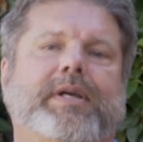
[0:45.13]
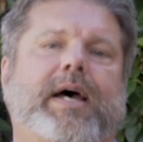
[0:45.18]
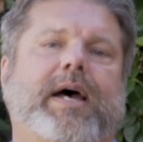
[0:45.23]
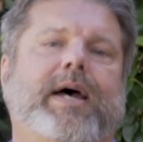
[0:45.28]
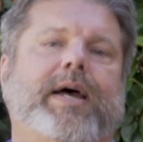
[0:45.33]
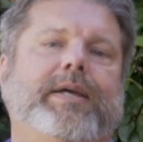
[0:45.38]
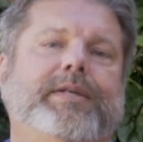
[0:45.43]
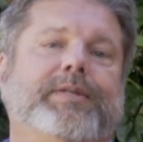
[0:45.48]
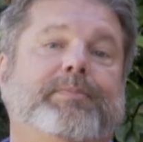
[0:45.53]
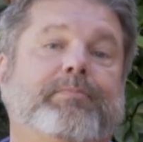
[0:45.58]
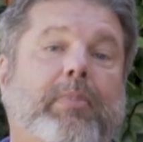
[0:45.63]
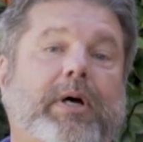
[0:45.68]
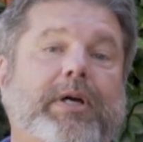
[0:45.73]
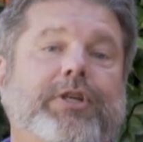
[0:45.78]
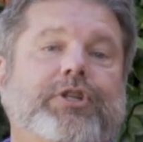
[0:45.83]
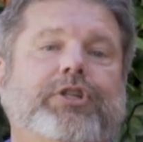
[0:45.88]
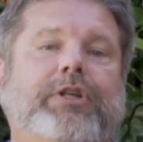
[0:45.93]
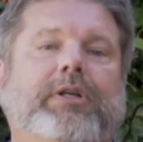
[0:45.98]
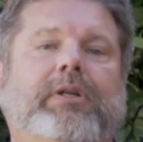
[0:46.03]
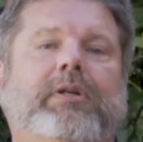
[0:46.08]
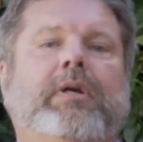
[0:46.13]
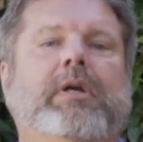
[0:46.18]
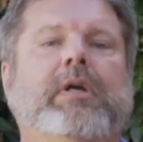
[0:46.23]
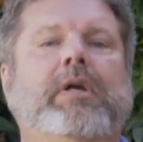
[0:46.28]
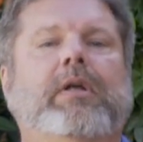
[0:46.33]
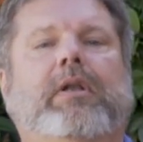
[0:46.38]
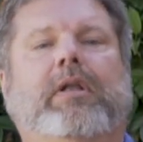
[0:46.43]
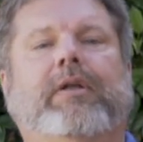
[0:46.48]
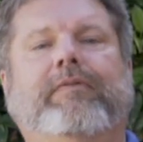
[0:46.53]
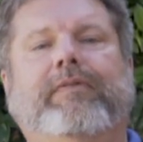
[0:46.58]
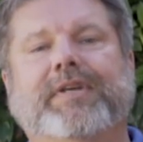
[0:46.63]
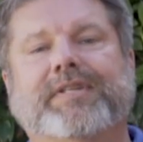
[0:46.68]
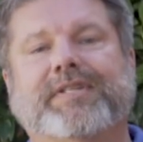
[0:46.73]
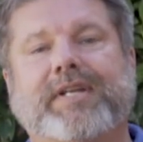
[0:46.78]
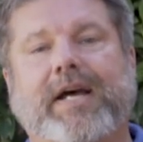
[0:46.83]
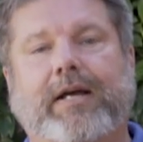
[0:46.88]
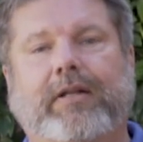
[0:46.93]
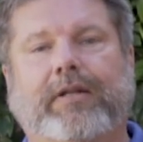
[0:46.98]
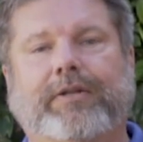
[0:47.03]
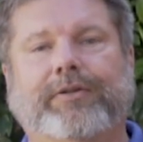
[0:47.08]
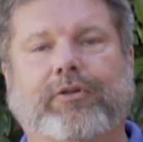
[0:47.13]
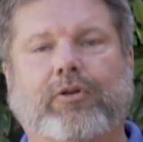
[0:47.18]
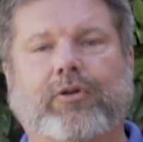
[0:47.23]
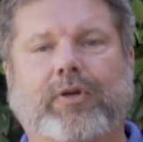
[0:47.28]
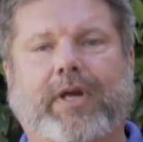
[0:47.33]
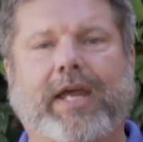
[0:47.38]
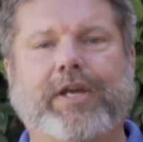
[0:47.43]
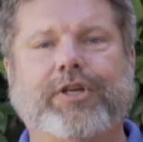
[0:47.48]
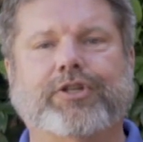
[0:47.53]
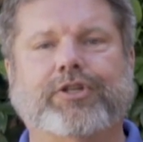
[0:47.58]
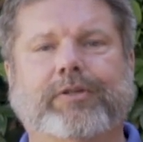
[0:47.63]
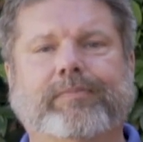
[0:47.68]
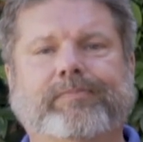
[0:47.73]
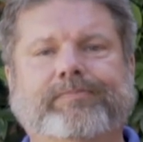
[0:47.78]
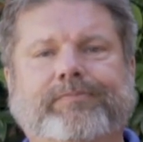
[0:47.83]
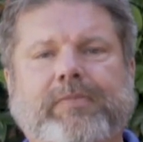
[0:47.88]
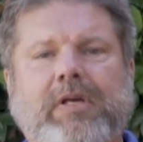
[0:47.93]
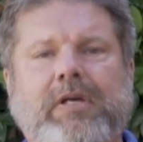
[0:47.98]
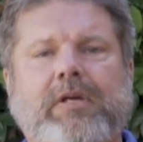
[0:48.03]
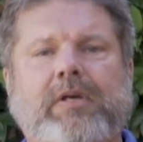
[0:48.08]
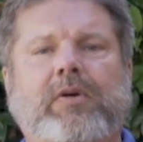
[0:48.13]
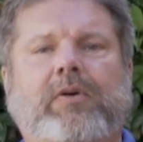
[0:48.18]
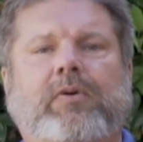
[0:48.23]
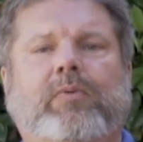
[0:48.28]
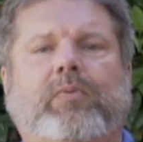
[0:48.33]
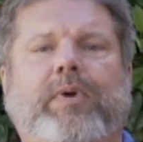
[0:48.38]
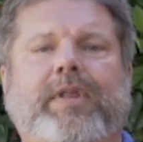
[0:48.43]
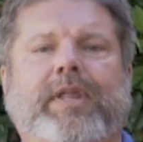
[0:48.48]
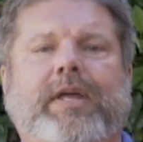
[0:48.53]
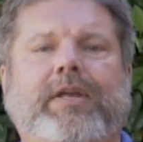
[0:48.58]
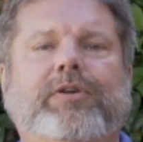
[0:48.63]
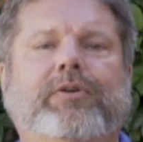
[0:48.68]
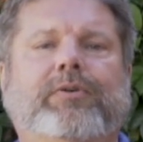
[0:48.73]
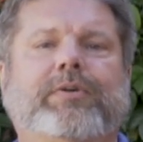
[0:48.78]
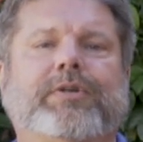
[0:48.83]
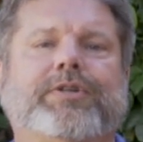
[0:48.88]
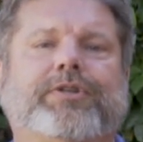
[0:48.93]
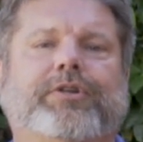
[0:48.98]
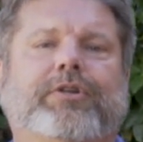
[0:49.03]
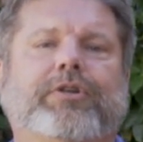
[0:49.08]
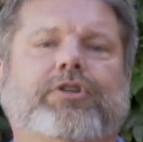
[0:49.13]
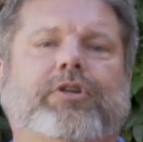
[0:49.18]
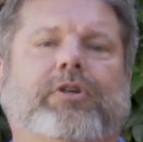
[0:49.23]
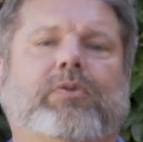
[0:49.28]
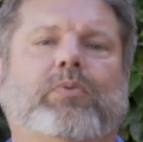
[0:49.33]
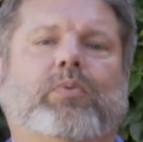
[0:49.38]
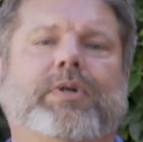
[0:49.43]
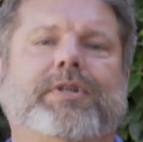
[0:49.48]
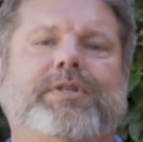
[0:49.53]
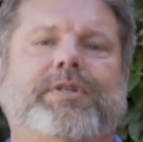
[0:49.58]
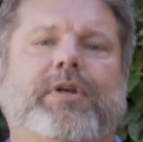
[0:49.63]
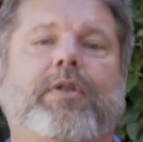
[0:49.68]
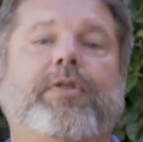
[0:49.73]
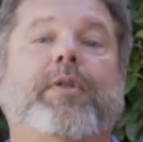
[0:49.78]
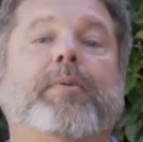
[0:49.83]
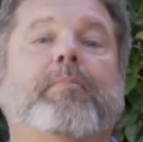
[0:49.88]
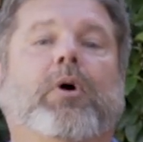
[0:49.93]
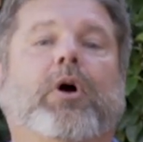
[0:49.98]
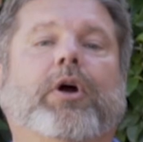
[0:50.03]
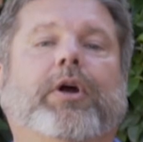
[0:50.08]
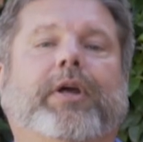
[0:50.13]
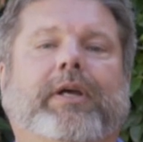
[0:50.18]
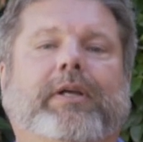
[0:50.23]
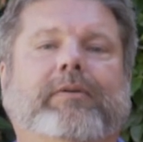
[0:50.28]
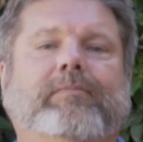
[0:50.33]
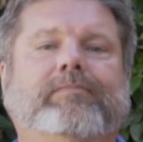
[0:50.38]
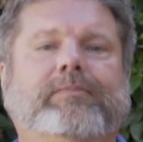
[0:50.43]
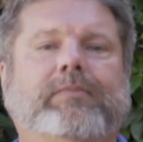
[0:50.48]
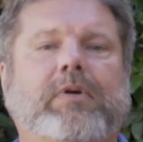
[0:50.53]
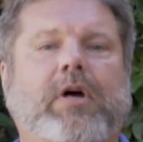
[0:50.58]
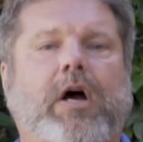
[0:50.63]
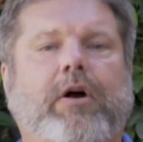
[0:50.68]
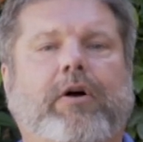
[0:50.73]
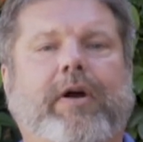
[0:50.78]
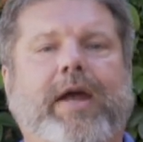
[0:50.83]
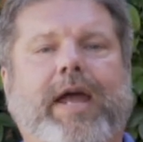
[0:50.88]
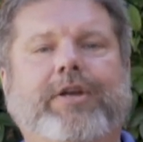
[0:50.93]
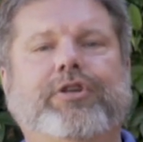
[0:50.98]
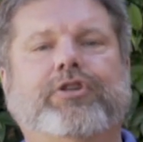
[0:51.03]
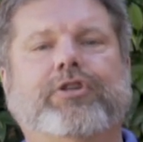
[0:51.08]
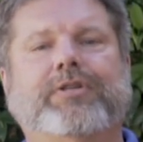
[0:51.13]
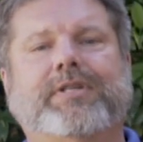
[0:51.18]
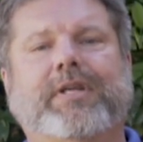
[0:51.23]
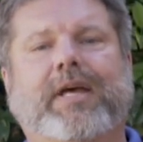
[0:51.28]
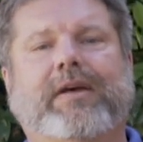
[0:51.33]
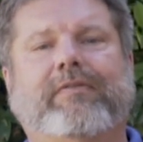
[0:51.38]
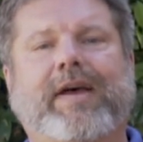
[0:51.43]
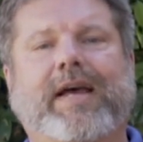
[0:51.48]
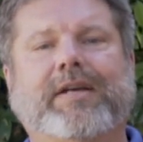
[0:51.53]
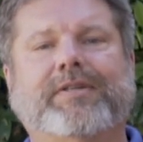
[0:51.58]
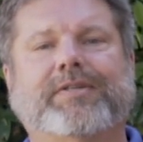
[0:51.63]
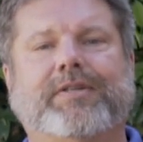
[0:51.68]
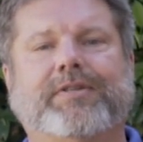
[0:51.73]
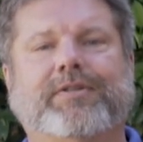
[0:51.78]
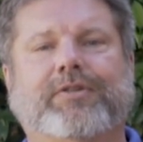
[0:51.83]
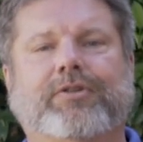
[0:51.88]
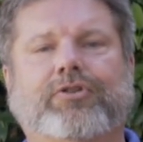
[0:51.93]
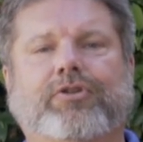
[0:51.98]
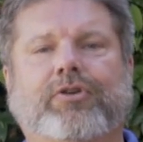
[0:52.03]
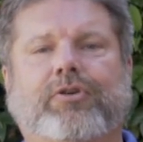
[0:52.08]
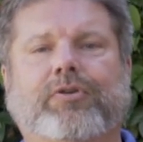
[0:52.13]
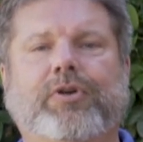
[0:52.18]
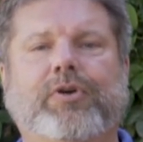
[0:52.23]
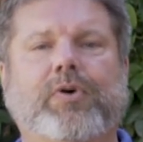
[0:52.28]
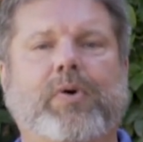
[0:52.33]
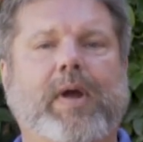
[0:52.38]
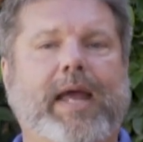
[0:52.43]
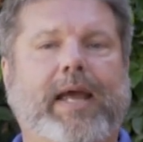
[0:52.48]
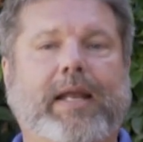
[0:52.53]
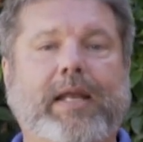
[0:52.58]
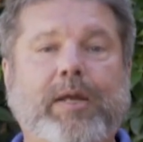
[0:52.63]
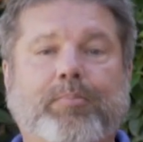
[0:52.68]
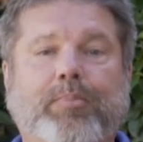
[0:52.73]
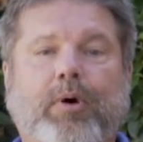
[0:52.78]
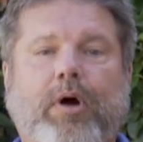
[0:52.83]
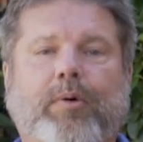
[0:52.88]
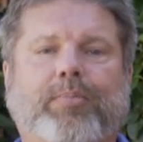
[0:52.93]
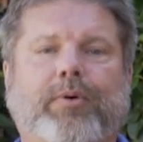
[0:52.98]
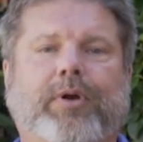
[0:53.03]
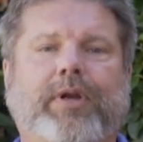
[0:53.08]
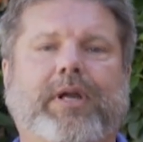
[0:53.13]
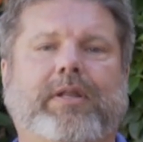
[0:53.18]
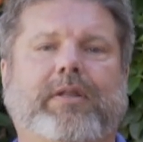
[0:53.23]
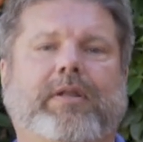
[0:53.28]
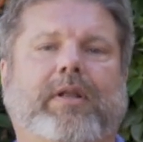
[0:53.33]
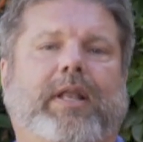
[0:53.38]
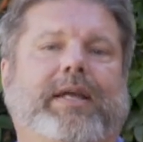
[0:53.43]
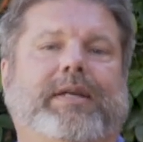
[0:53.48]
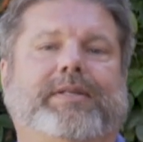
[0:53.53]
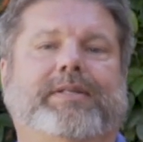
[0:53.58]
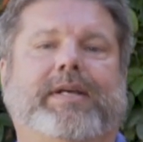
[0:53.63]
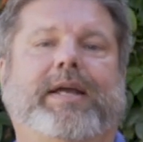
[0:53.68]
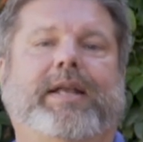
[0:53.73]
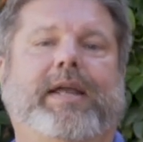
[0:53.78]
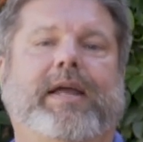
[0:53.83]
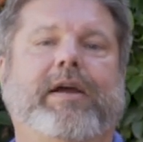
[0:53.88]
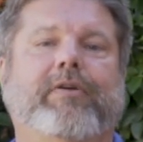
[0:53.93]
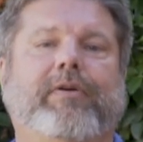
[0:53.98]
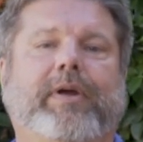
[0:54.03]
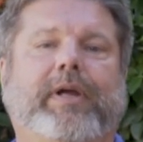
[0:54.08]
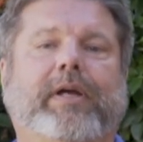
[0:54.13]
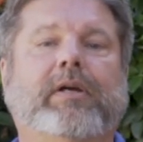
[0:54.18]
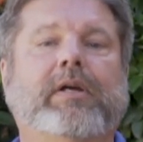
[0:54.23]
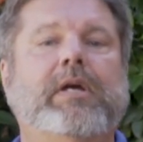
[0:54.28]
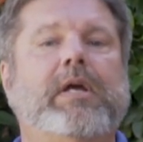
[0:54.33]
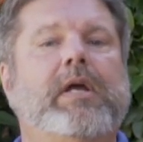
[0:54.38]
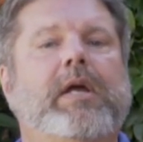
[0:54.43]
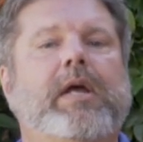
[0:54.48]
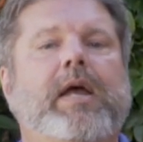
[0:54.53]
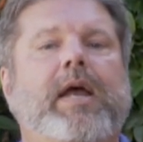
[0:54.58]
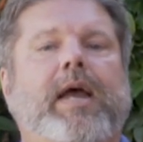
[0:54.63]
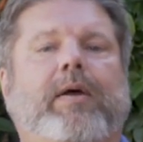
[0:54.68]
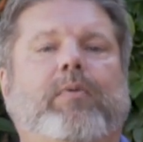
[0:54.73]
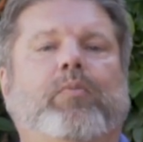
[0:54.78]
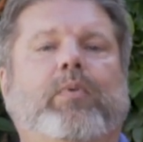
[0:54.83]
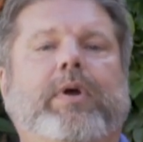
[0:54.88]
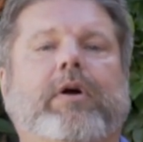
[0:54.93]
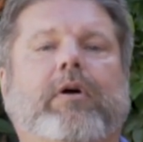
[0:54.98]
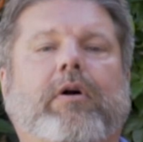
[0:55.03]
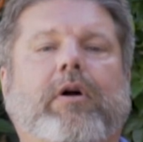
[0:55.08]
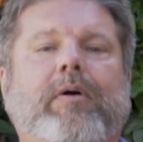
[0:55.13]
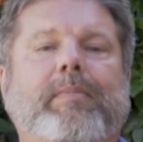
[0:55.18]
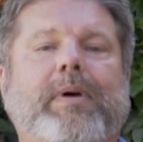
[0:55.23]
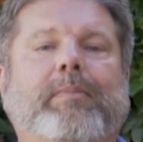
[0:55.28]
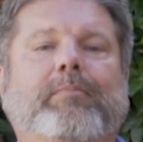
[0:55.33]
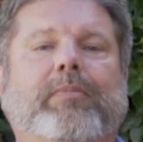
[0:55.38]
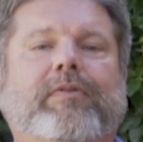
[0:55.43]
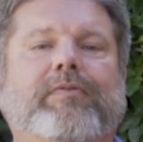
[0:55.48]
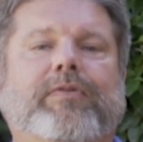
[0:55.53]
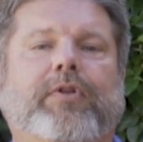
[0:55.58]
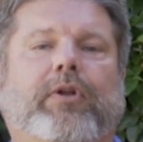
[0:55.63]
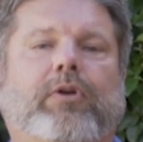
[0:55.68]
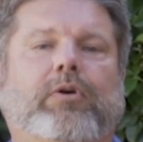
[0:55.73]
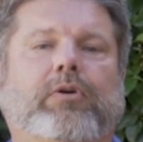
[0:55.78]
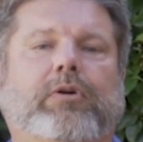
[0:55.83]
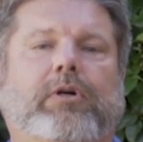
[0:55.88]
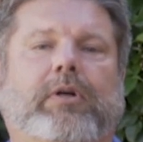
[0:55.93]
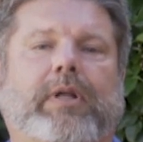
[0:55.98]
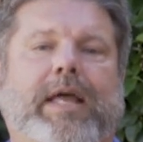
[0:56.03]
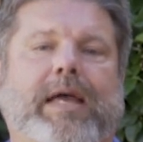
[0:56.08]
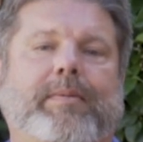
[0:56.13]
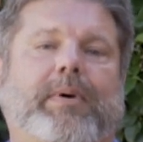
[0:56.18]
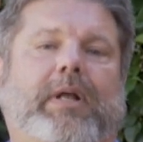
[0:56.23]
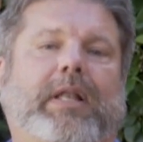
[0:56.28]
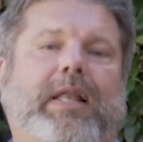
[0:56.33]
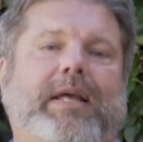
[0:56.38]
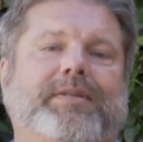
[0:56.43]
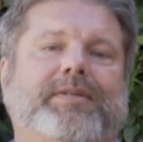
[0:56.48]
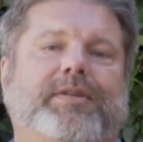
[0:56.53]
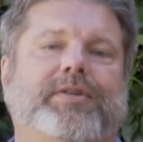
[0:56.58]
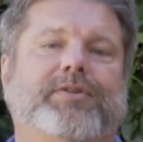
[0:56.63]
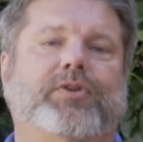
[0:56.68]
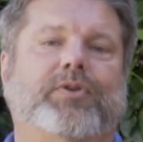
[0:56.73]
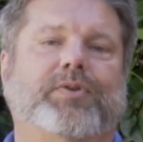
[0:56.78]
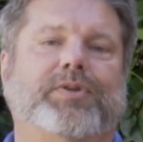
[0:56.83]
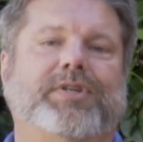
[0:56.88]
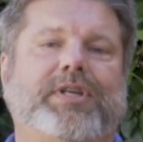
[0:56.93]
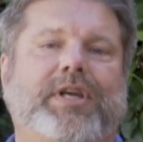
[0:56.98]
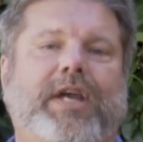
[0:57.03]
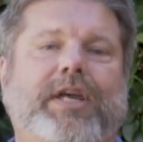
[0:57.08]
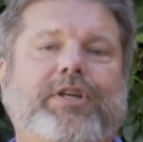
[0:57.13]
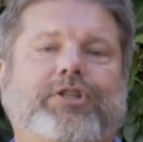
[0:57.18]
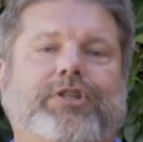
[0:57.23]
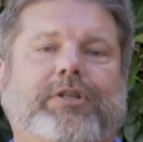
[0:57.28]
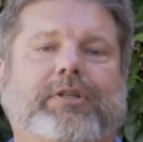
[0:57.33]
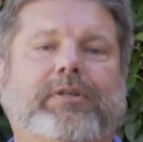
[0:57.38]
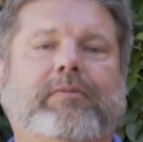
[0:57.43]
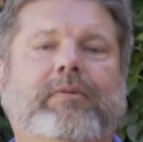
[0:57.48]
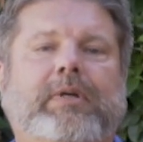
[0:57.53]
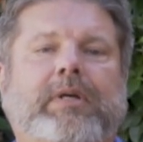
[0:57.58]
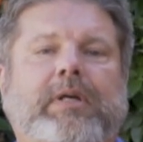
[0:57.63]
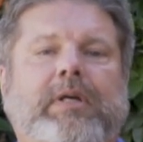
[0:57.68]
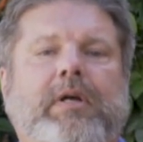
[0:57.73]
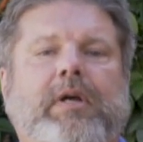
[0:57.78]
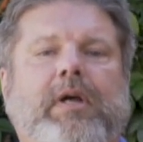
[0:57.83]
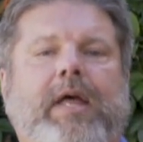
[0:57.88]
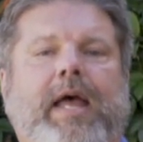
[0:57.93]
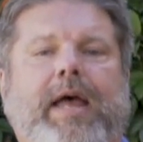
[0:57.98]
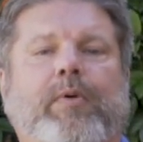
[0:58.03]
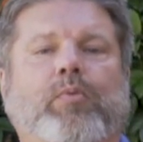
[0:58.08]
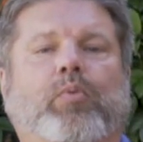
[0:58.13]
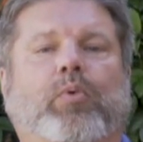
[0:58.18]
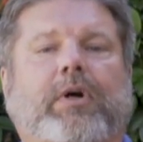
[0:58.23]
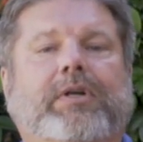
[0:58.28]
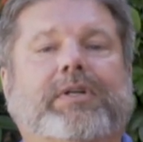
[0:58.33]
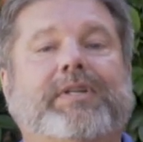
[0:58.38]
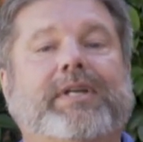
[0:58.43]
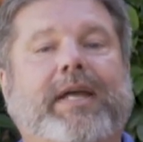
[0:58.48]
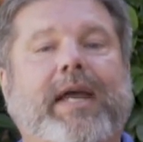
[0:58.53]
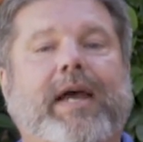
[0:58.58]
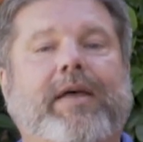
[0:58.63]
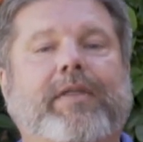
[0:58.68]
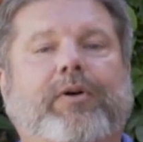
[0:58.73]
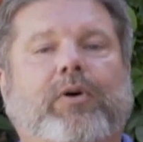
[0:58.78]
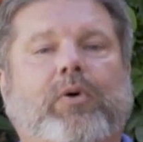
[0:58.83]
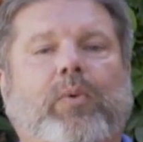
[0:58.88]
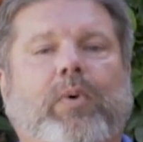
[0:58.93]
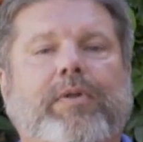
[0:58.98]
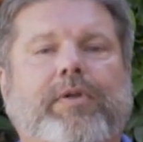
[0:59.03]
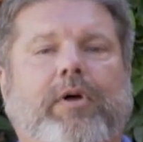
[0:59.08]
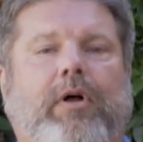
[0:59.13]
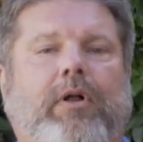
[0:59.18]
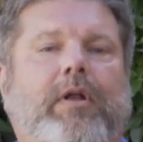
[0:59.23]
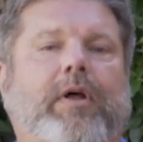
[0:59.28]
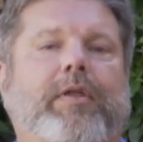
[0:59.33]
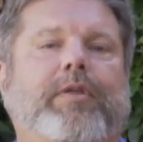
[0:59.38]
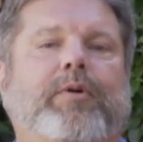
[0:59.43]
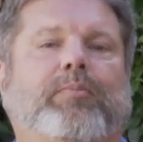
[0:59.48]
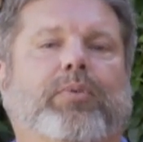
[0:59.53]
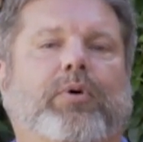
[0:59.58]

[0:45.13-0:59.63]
size, budget, living style, and location. We then do a search on what's on the market. Our agents have access to show you any property in the Lakeside area, and we are a member of the local MLS association and work together with all other